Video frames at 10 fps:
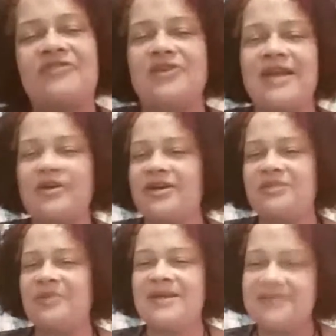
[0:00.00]
You like your
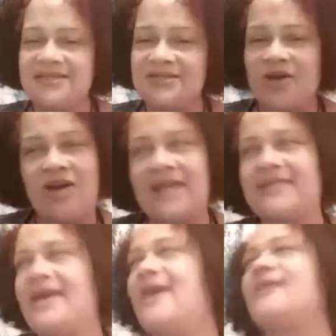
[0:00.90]
independence and all like that.